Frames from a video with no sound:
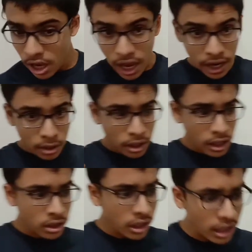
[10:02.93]
And
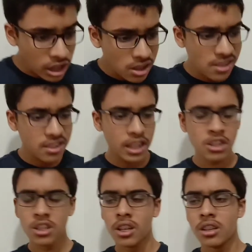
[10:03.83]
in the initial
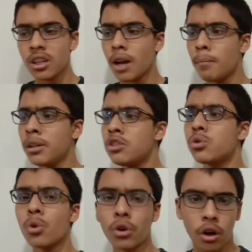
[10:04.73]
stage, the company
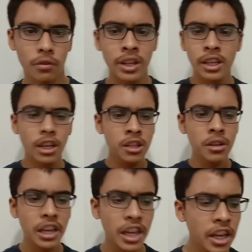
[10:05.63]
soared off. Like in
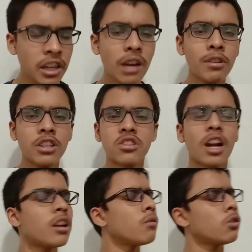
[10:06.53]
the area where they
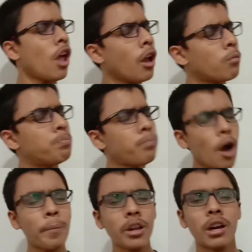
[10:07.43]
started, it was like
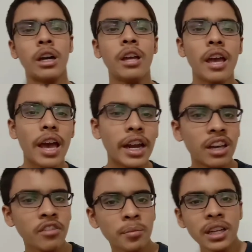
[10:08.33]
popular and
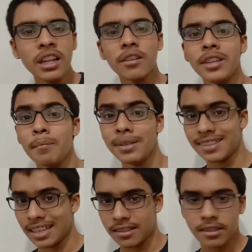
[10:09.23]
everybody loved their
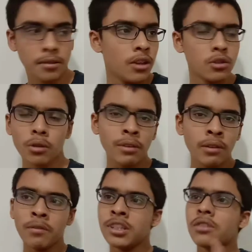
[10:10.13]
biscuits. So
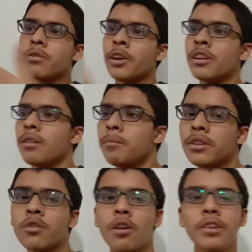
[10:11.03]
we just went a bit
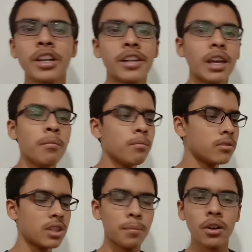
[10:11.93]
forward in time,
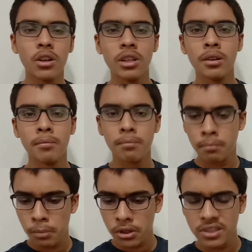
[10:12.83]
skipping all the
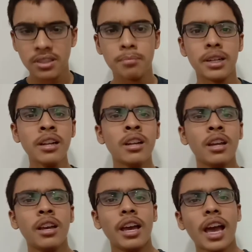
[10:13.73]
process in the middle.
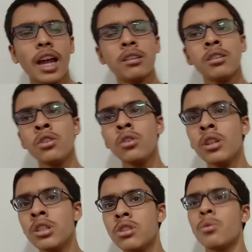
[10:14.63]
And it
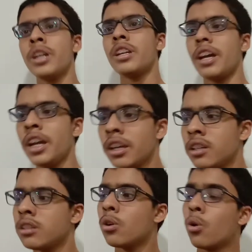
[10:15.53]
just went ahead,
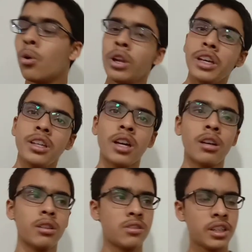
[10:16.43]
and the whole area,
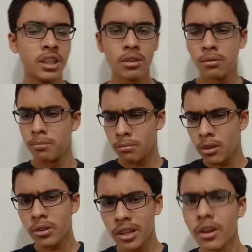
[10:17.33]
the city, the
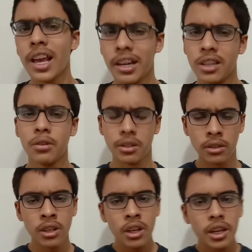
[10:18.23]
locality, whatever,
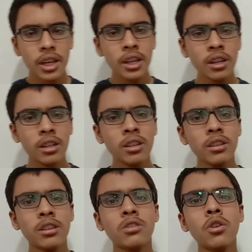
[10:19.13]

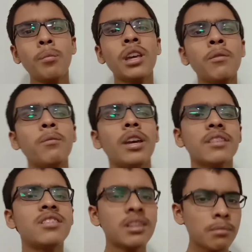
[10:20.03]
the store became
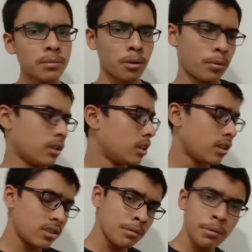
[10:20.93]
extremely popular. The
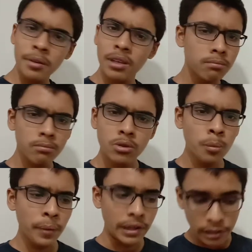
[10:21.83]
recipe became
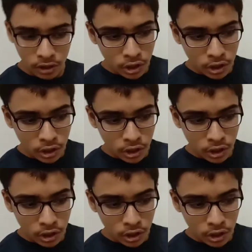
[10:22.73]
super hit.